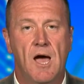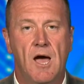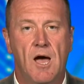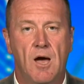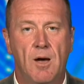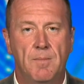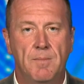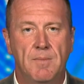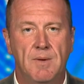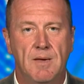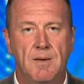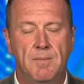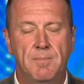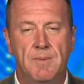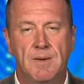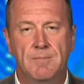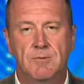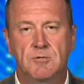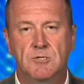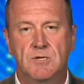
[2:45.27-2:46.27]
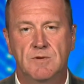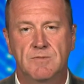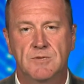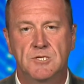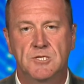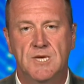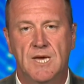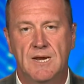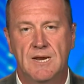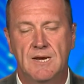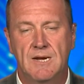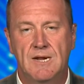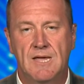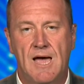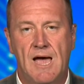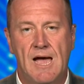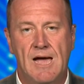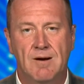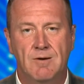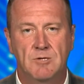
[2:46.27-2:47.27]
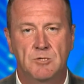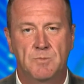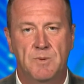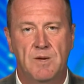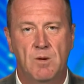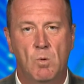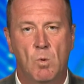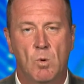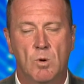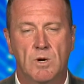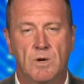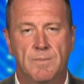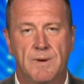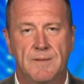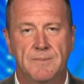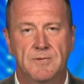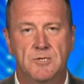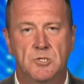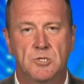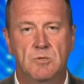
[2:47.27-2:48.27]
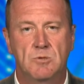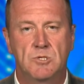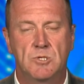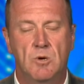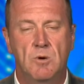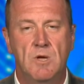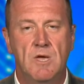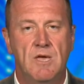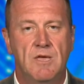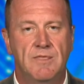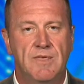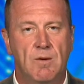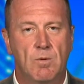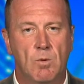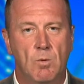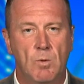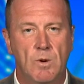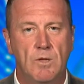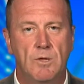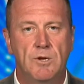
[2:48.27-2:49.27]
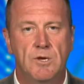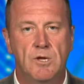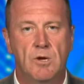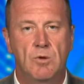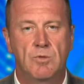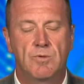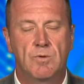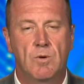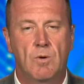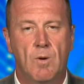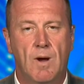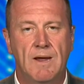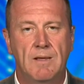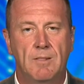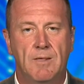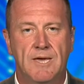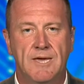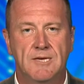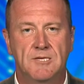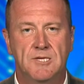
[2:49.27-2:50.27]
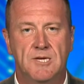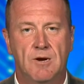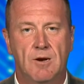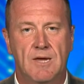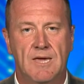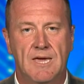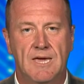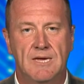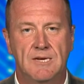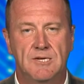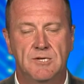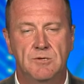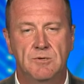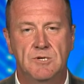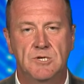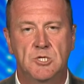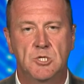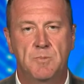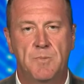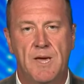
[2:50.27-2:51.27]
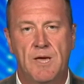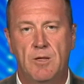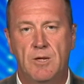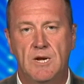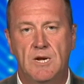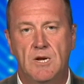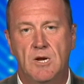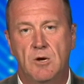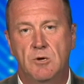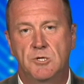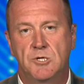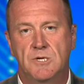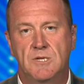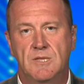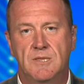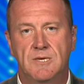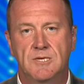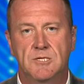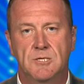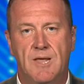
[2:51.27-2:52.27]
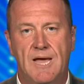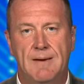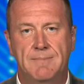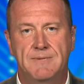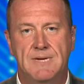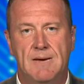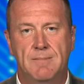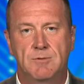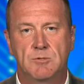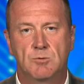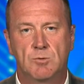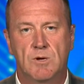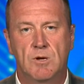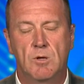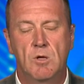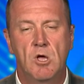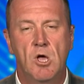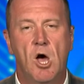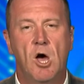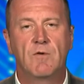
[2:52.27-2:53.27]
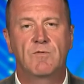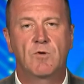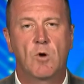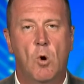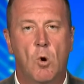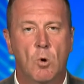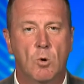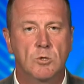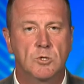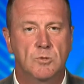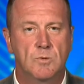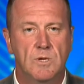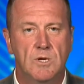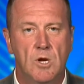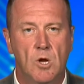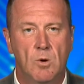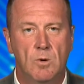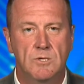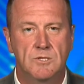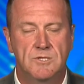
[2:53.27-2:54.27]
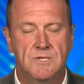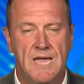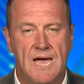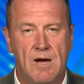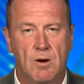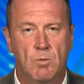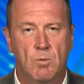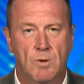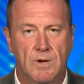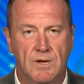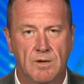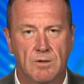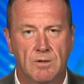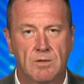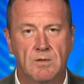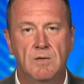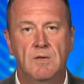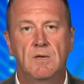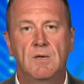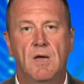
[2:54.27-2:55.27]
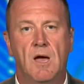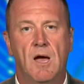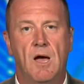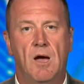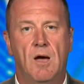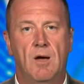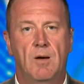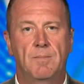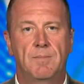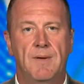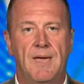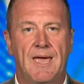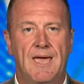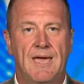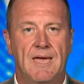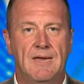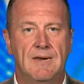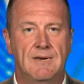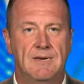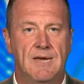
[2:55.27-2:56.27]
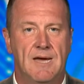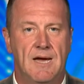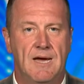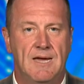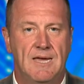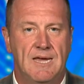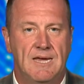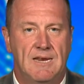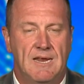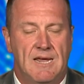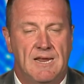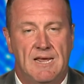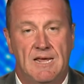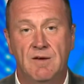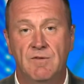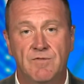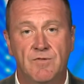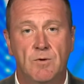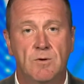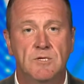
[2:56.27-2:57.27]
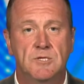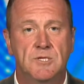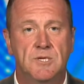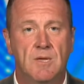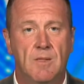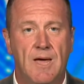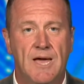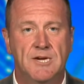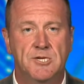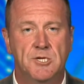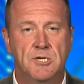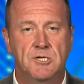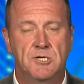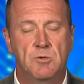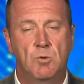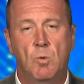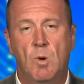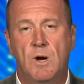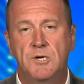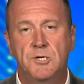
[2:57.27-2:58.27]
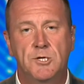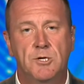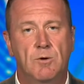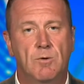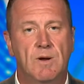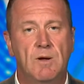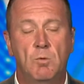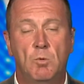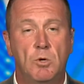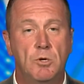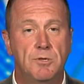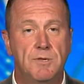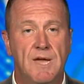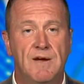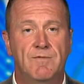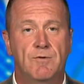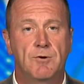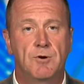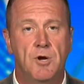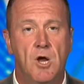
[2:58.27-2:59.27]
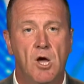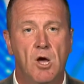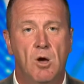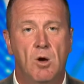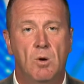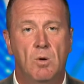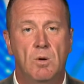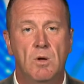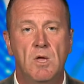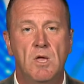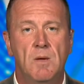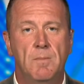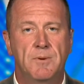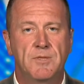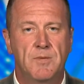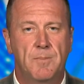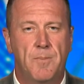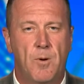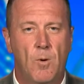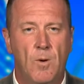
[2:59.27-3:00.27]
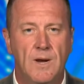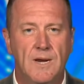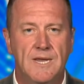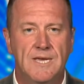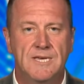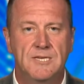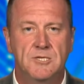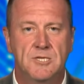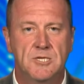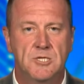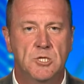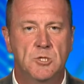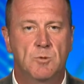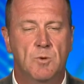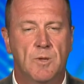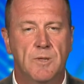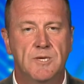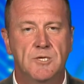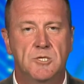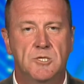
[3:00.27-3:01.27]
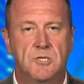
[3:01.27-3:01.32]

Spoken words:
members of the Senate and Congress being warned about this too. So they were willing to go through great lengths here, again, to dispel any notion that this laptop was real. Of course, we know it's now real, and it influenced the election. To what degree, we'll never know. But the point is, this is really